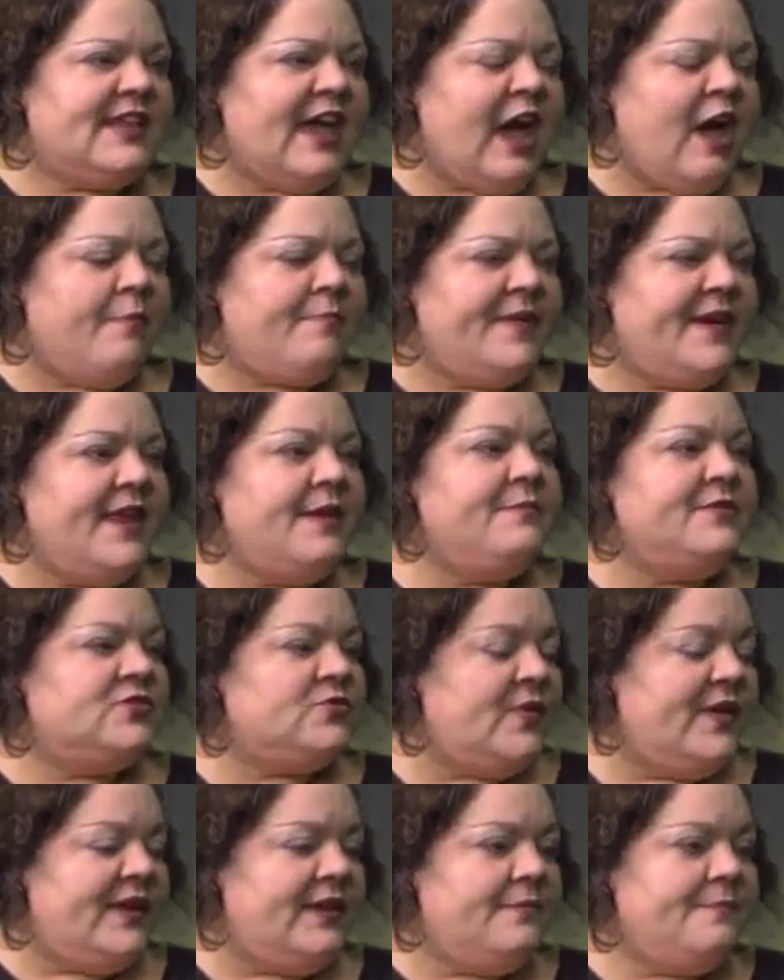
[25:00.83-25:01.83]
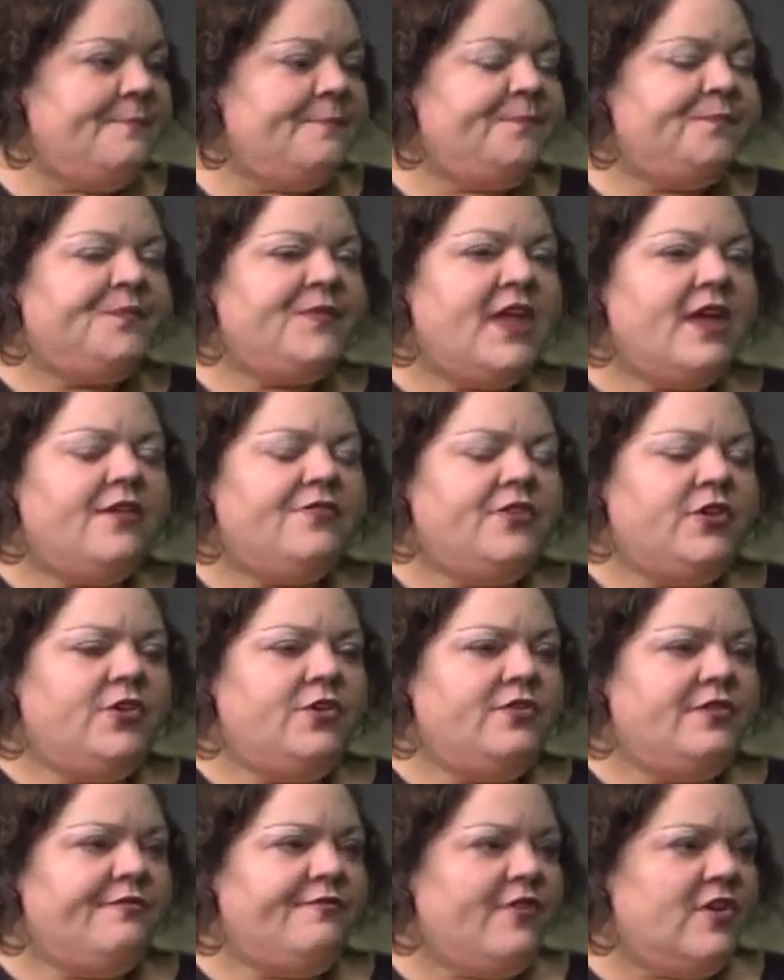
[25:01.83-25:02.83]
happening between the
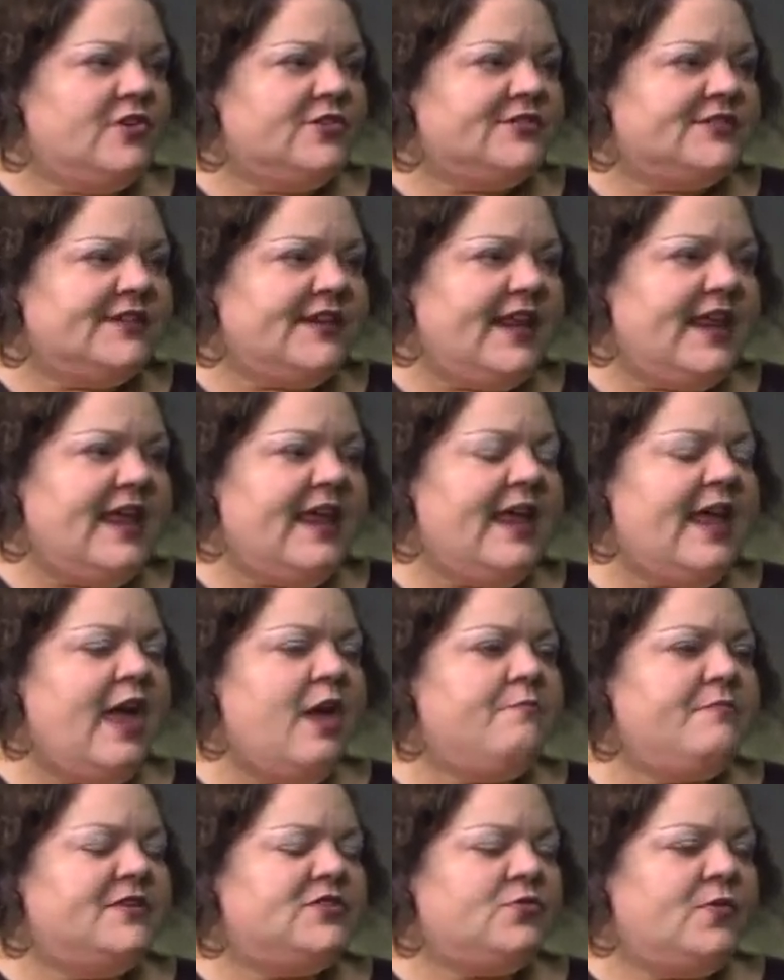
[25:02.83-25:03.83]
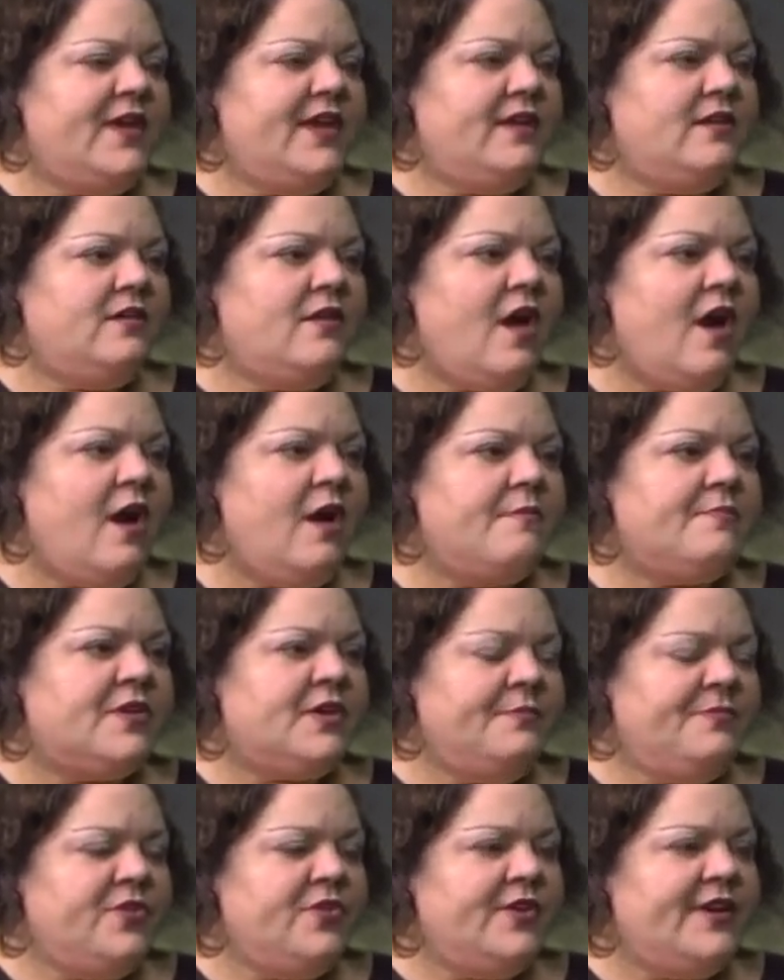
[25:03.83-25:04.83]
university and between
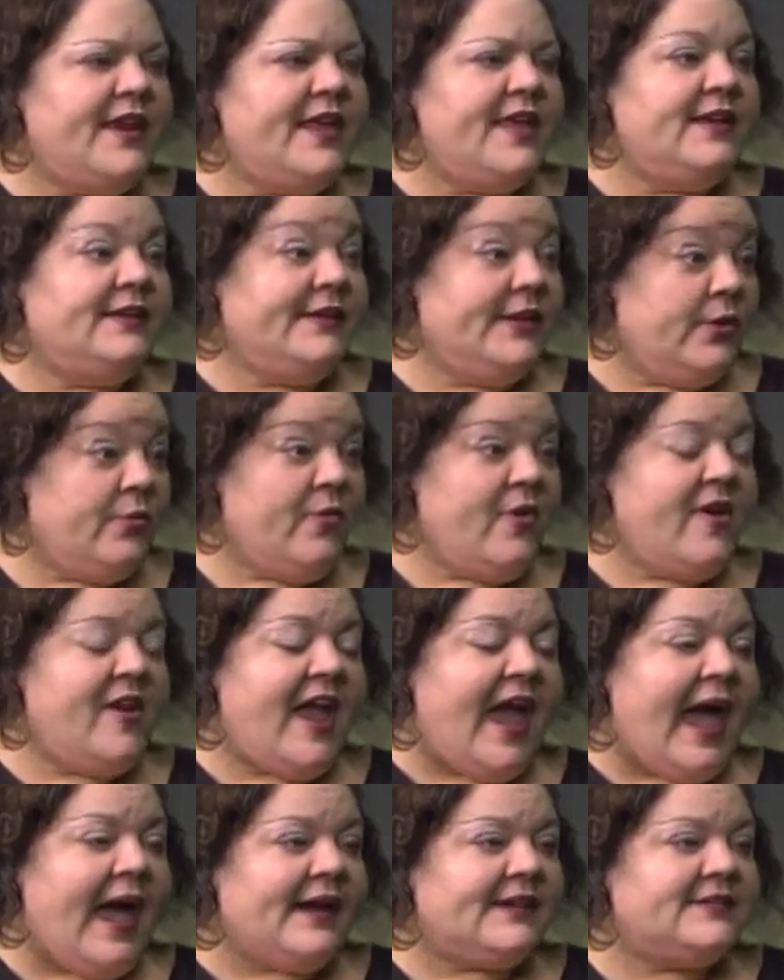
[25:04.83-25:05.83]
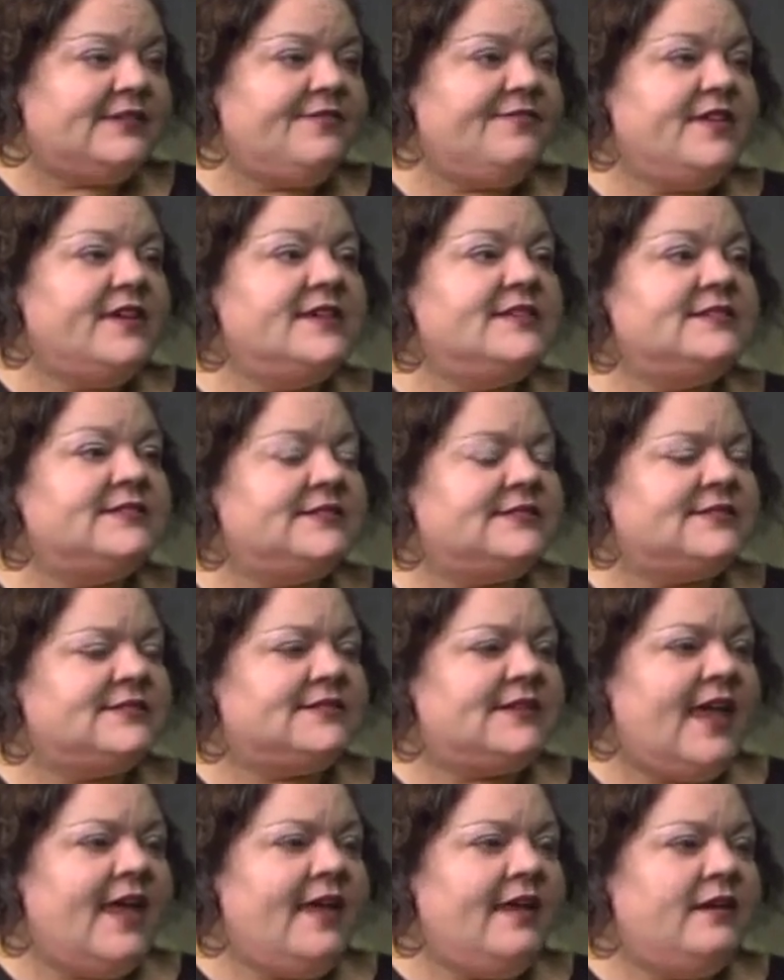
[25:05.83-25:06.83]
community literary
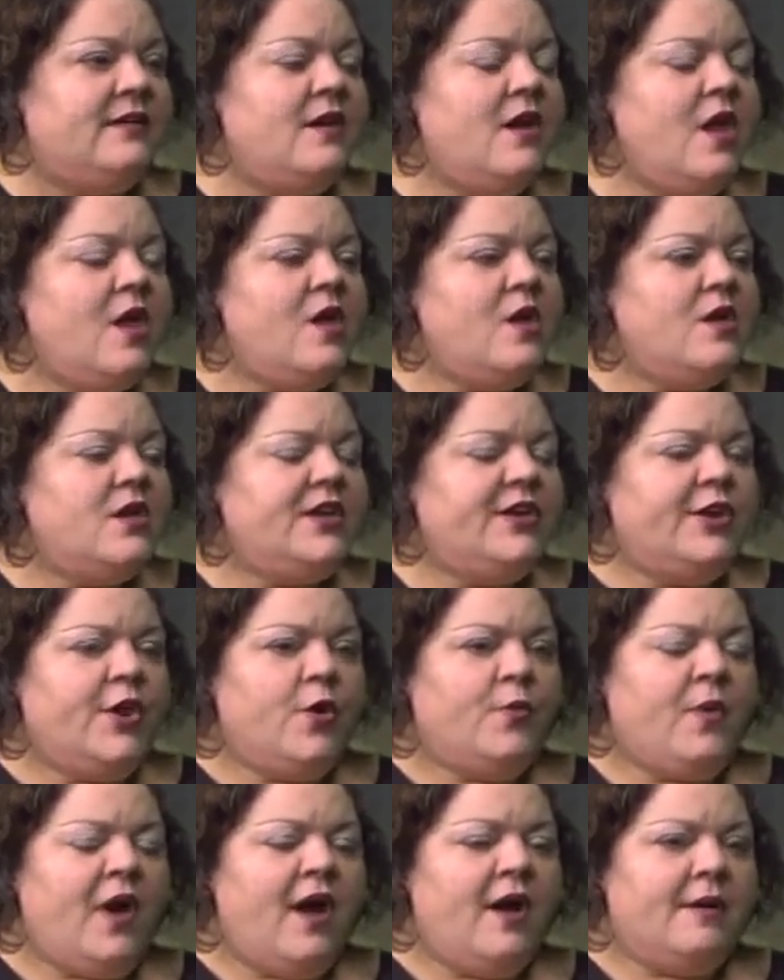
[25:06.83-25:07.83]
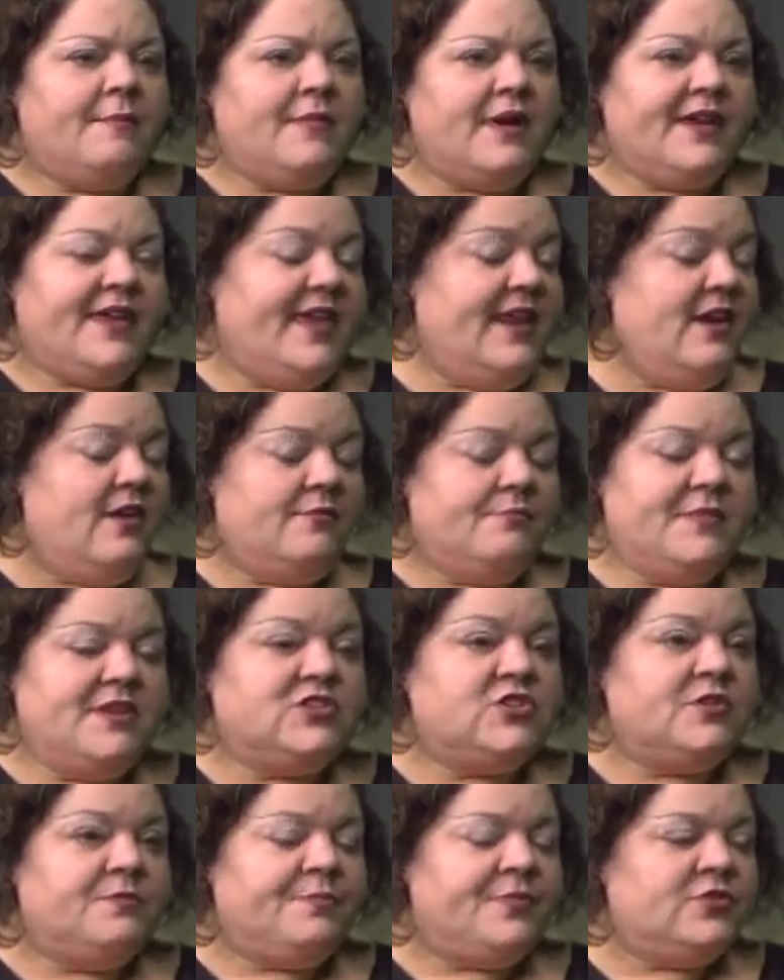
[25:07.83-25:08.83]
activists. And, again, I'll
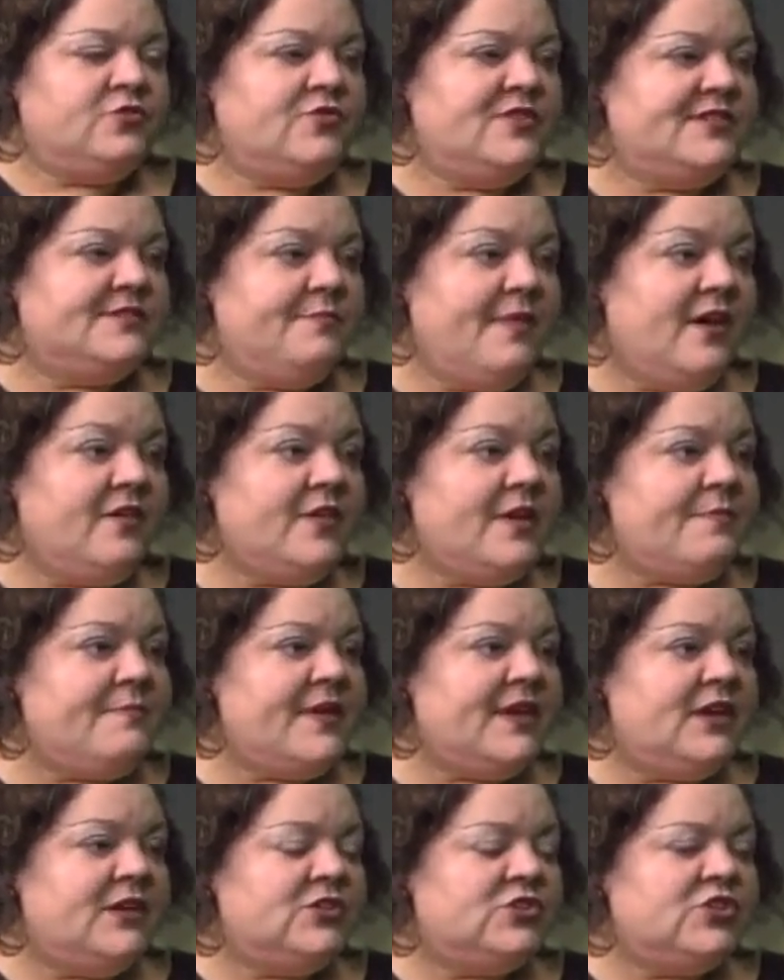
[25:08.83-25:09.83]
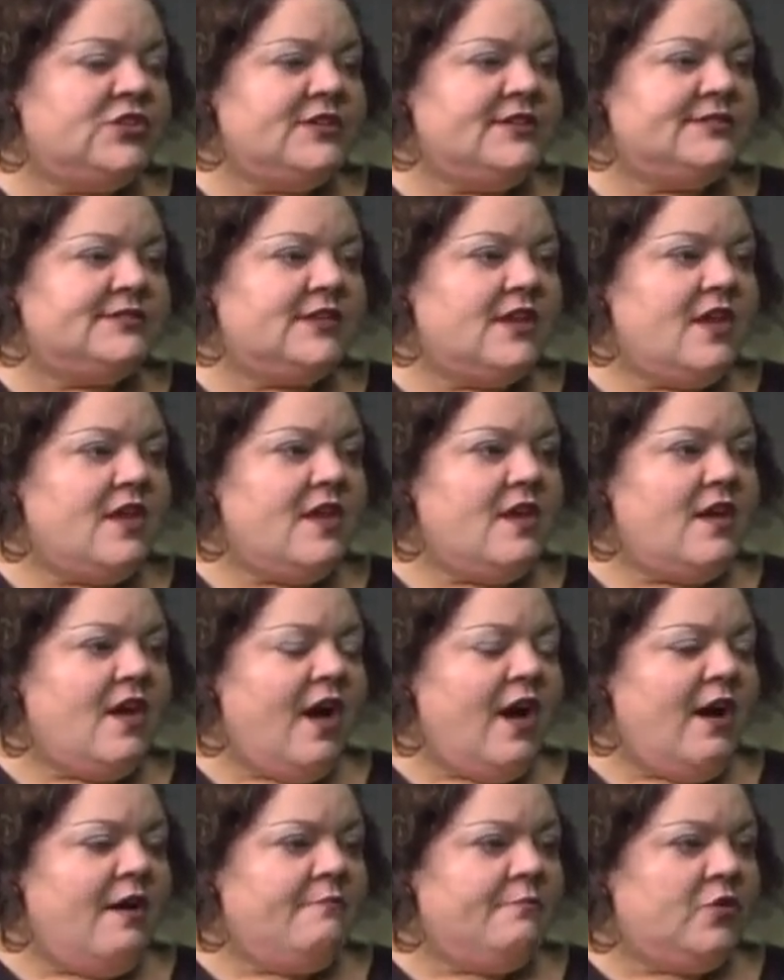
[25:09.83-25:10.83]
mention Patrice Melnick because she's
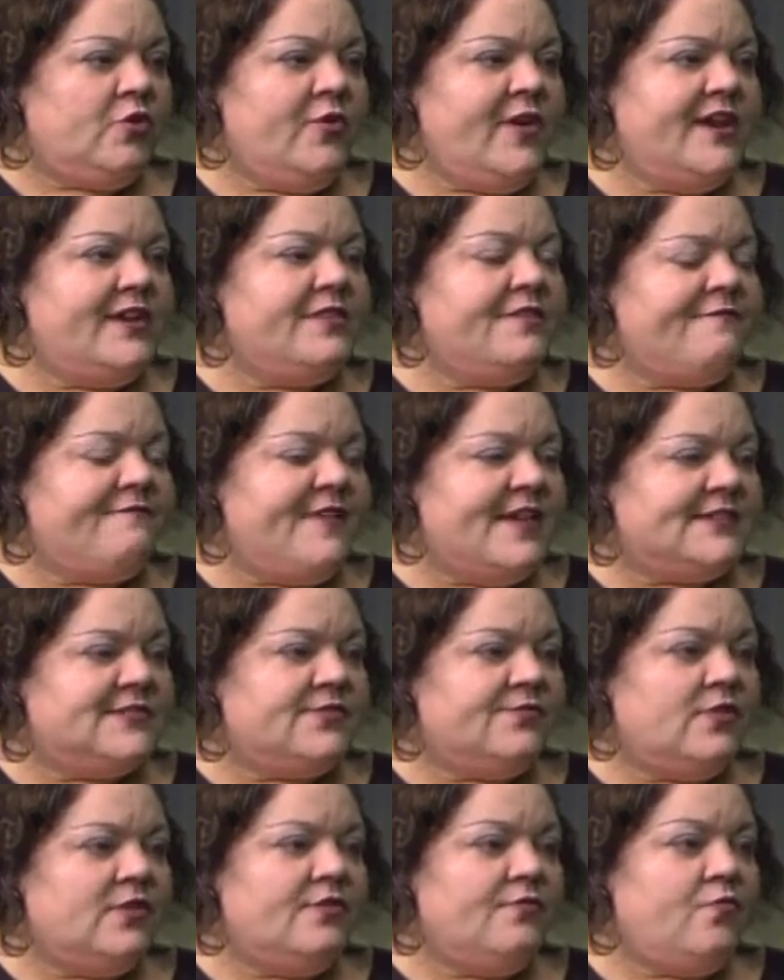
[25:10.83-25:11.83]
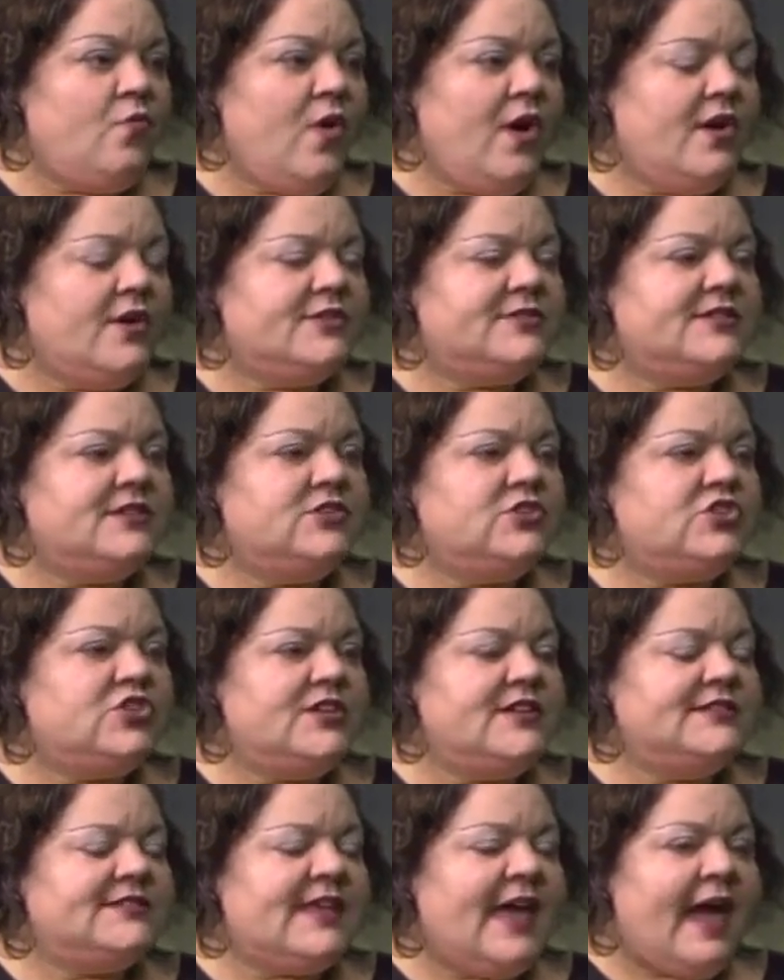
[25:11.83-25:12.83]
created the Festival of Words, and
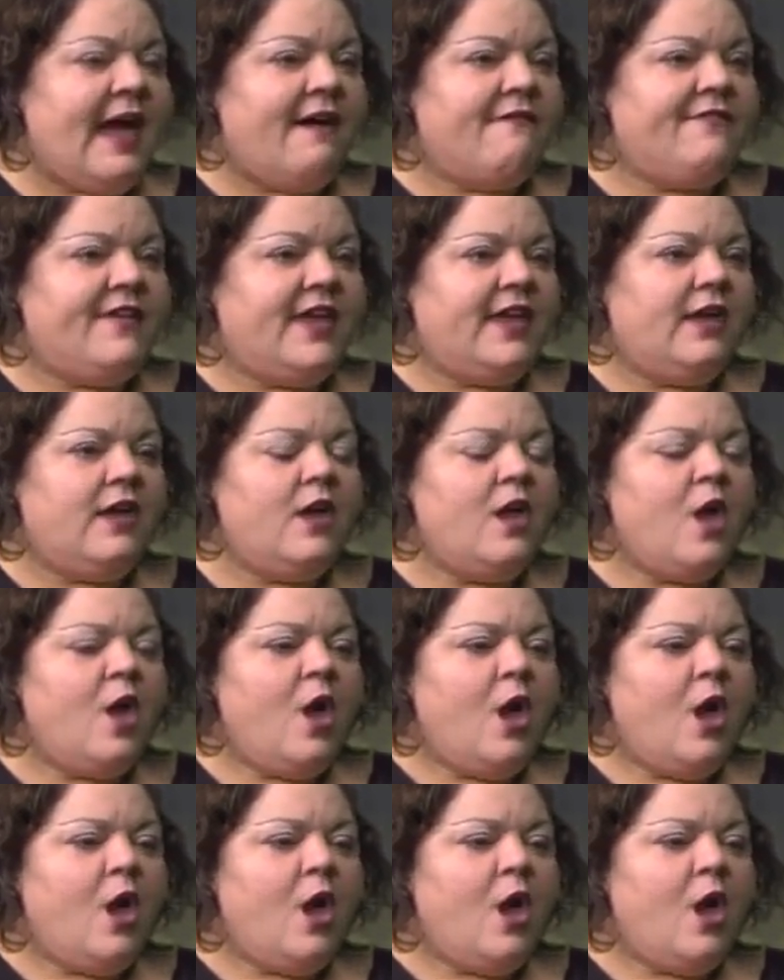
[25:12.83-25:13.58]
she's having